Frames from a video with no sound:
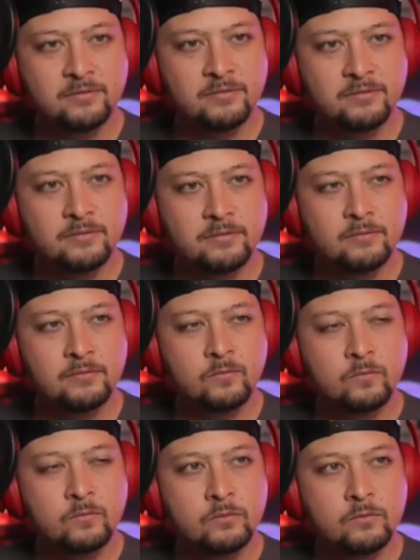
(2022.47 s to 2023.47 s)

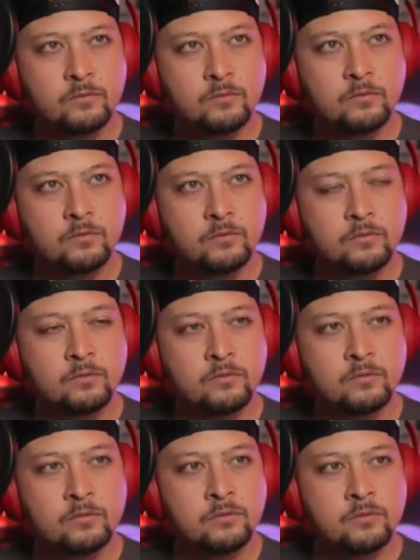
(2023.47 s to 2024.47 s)

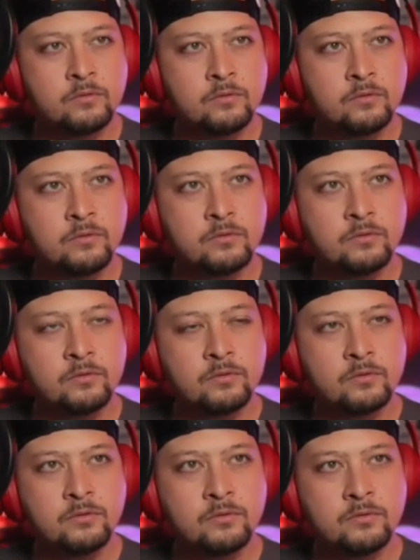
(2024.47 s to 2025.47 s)

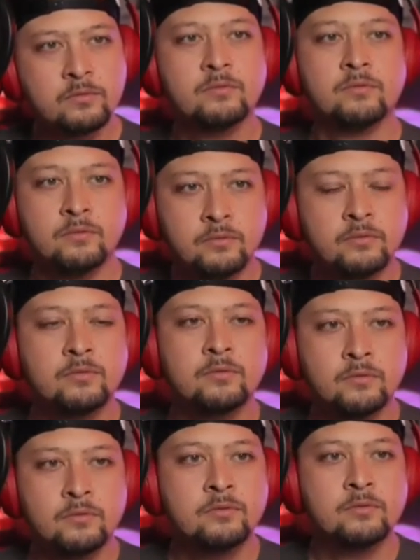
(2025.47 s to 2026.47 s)

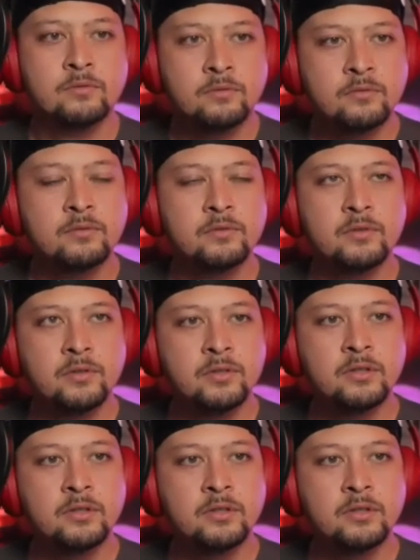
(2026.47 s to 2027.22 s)
The person shown says nothing.